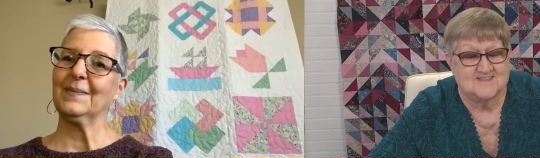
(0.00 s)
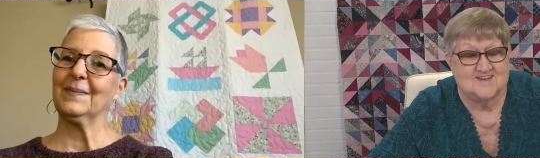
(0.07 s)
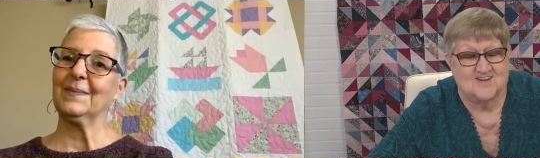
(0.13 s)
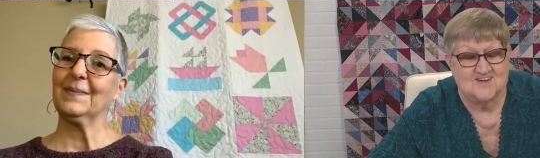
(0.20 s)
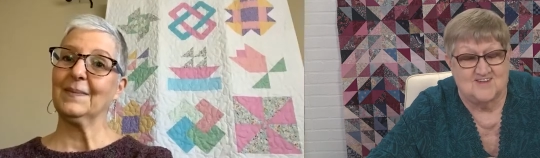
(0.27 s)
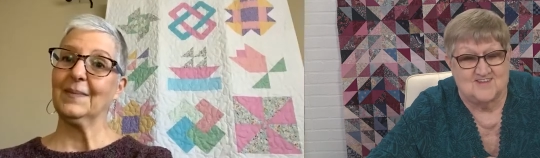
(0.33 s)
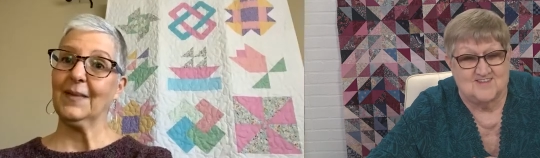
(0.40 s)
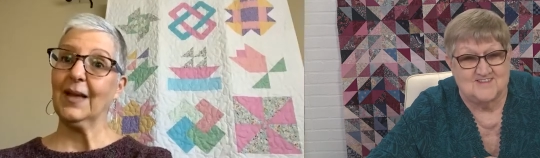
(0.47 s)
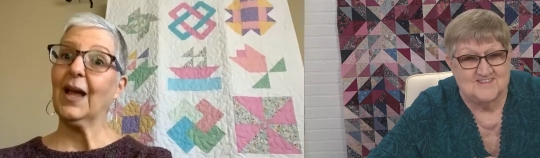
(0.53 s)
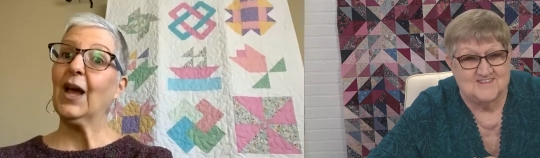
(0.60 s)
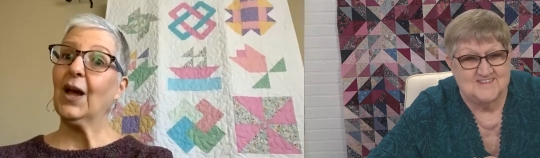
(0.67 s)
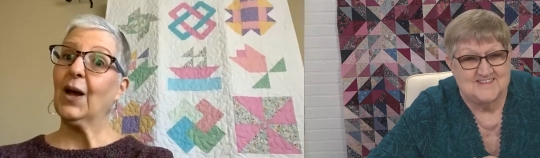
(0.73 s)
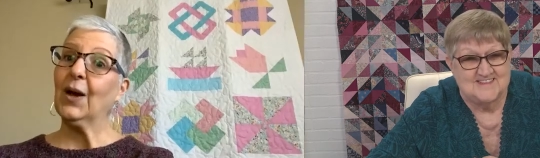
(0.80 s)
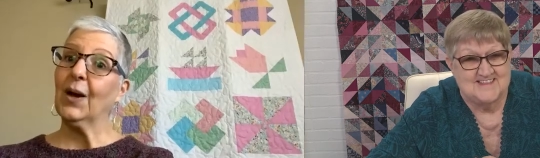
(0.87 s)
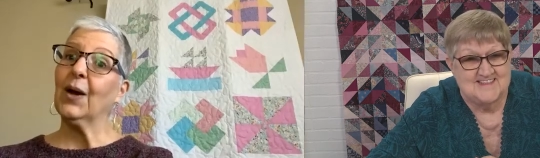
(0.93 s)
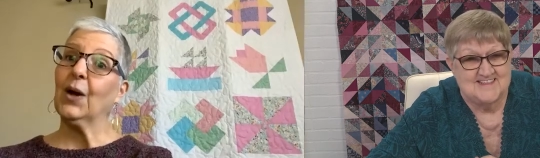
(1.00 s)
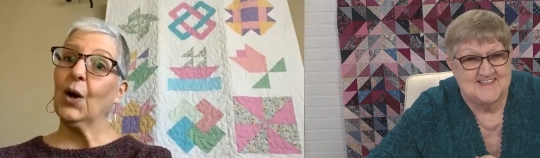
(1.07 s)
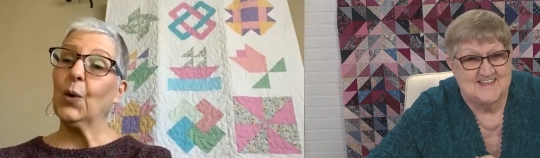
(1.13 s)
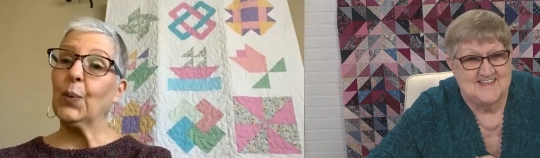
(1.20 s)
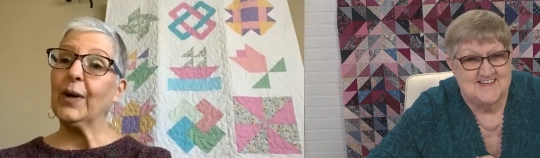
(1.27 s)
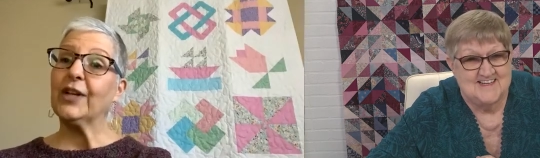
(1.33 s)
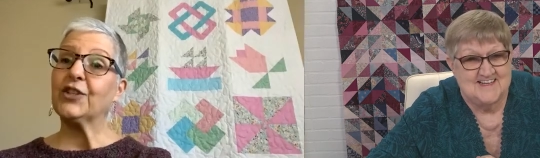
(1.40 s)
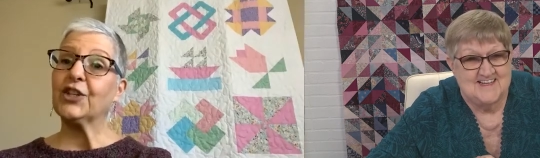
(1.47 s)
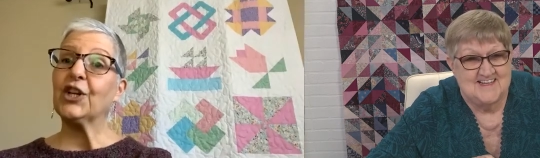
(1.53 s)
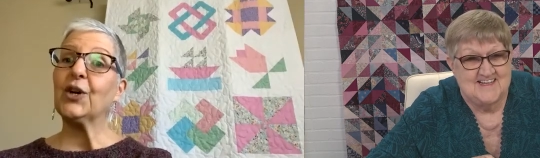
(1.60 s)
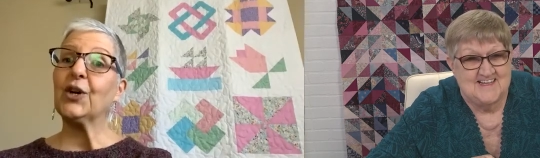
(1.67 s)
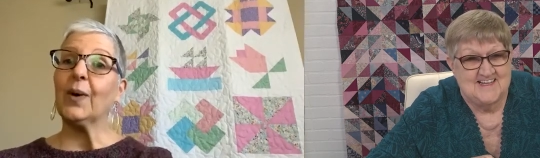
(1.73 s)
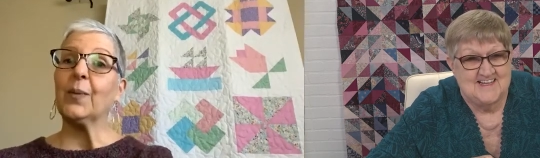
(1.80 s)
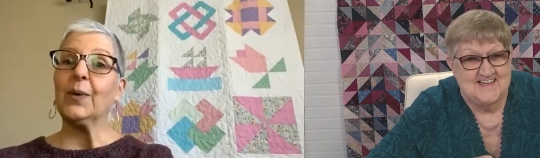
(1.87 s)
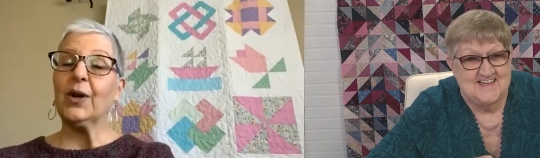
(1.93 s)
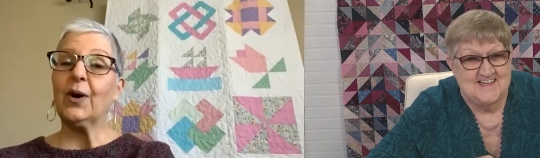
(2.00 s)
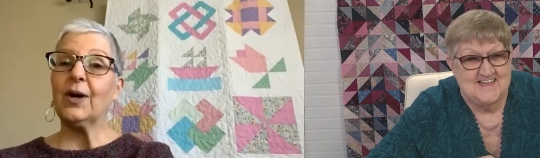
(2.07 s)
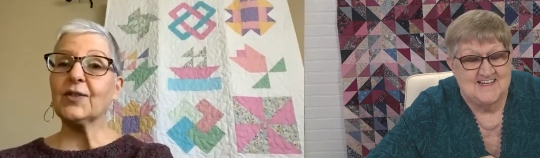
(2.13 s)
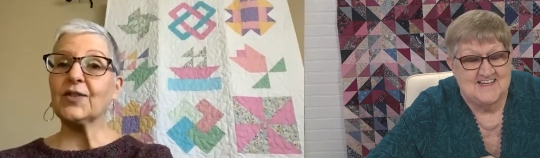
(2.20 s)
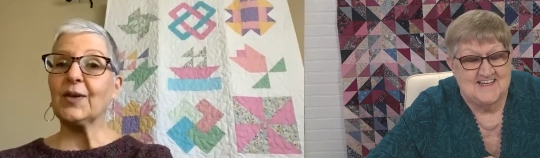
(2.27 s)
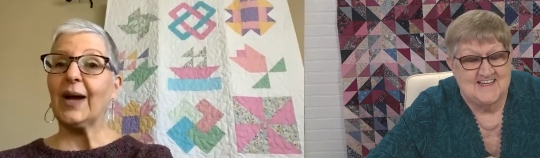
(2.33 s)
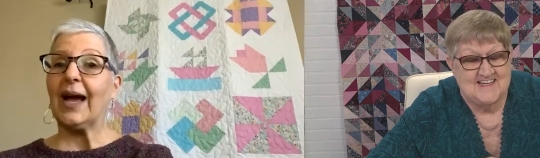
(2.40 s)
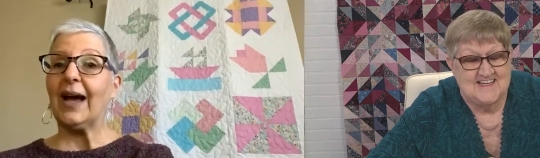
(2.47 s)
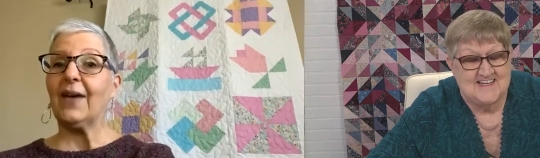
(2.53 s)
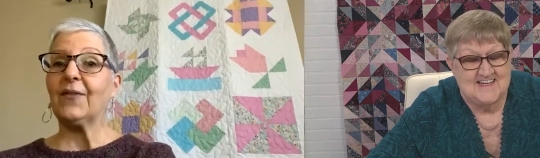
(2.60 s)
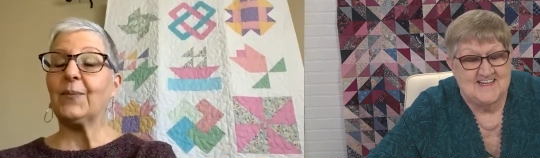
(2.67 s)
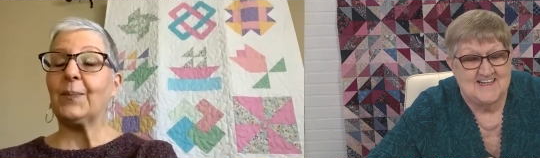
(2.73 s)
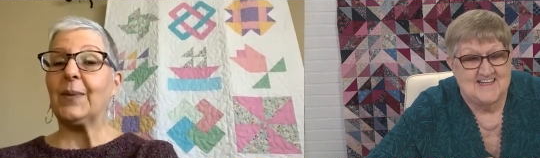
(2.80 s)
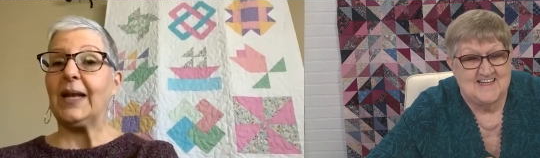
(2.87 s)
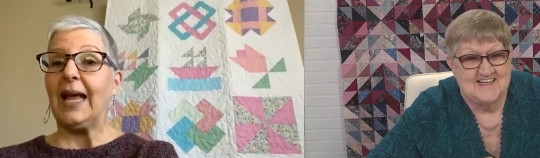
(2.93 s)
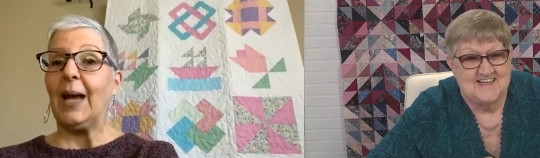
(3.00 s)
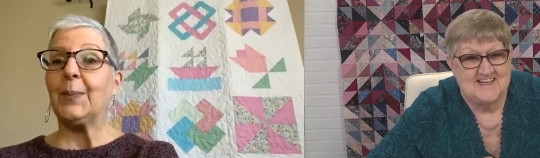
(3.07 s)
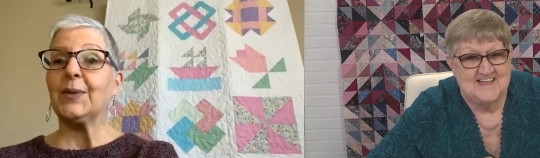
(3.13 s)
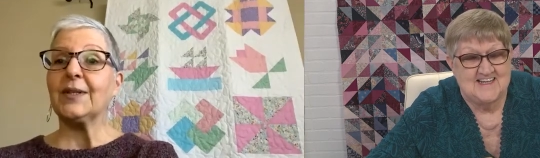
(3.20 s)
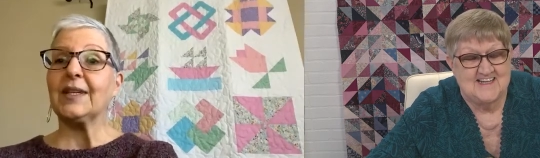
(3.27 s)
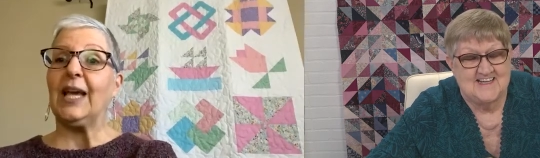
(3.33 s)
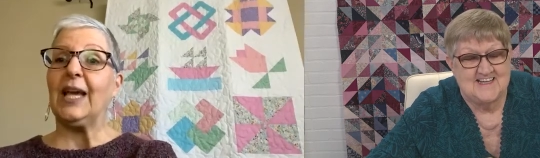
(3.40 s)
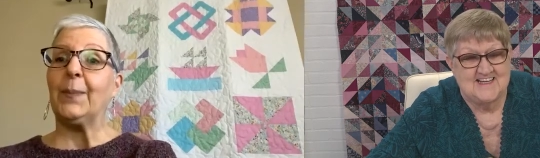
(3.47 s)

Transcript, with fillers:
Speaker 1: aren't you? We do, and we also have been able to